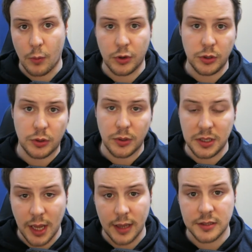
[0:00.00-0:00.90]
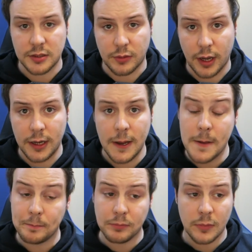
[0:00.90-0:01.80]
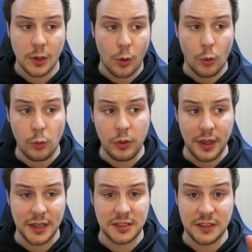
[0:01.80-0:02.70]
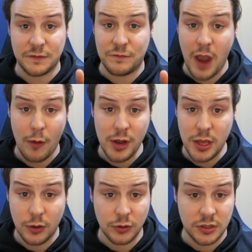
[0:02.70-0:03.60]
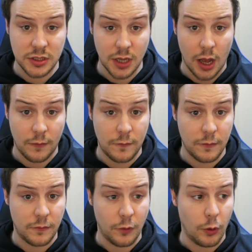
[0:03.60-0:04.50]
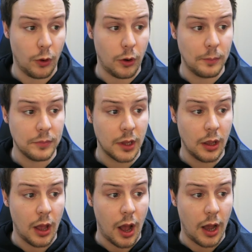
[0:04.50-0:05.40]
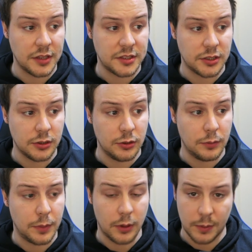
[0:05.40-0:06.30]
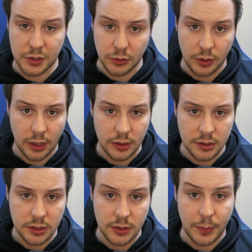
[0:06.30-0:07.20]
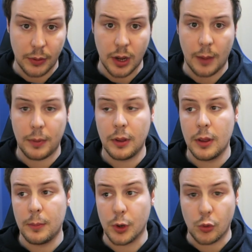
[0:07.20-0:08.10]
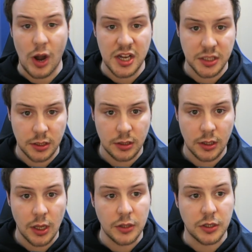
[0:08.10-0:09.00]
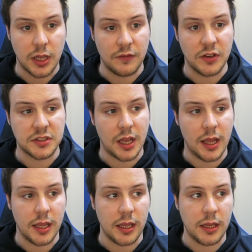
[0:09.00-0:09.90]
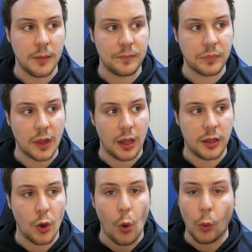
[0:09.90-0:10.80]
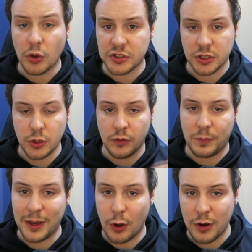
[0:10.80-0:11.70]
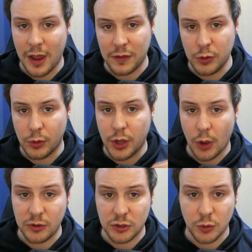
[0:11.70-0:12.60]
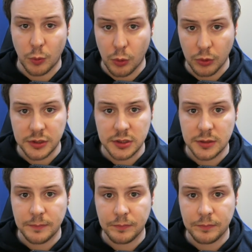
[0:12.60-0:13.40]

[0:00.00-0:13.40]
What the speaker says: What are you doing next? Right? All this is very good stuff for us to build up the storylines, to build up progression, to give us a course that you have been on and that you're going towards.